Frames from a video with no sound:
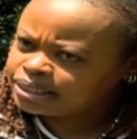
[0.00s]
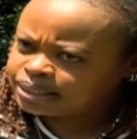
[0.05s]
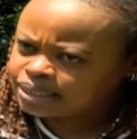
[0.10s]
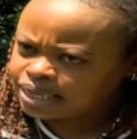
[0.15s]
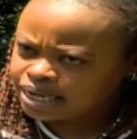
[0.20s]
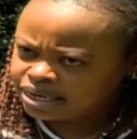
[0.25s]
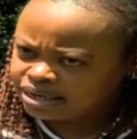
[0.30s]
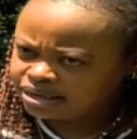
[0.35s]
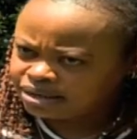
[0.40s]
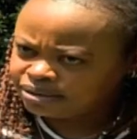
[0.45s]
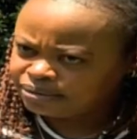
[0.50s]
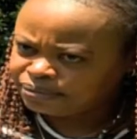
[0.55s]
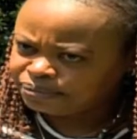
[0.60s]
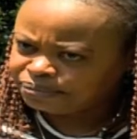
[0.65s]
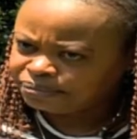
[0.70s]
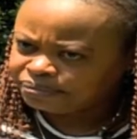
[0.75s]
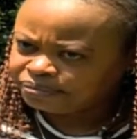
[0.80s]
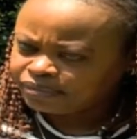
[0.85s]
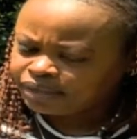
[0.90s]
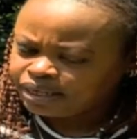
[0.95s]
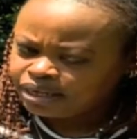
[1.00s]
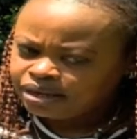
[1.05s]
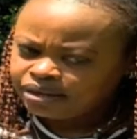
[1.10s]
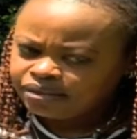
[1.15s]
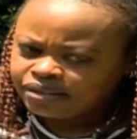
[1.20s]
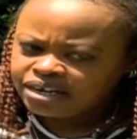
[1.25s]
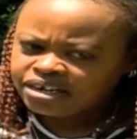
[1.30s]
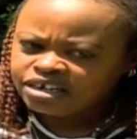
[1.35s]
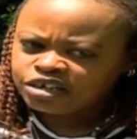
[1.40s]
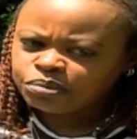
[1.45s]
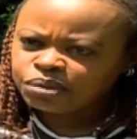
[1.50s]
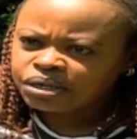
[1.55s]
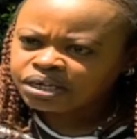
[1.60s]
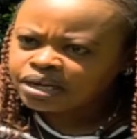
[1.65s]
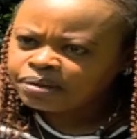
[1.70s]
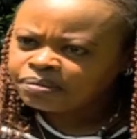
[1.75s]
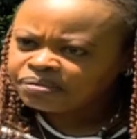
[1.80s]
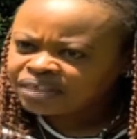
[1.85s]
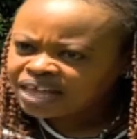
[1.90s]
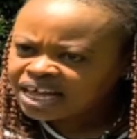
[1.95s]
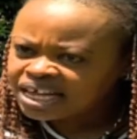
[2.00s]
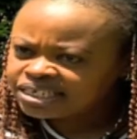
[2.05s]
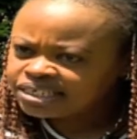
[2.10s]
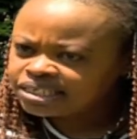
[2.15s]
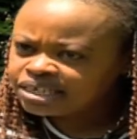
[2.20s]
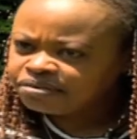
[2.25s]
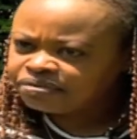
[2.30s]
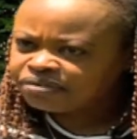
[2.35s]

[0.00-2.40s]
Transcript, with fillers: Sunday. Then it became Thursday,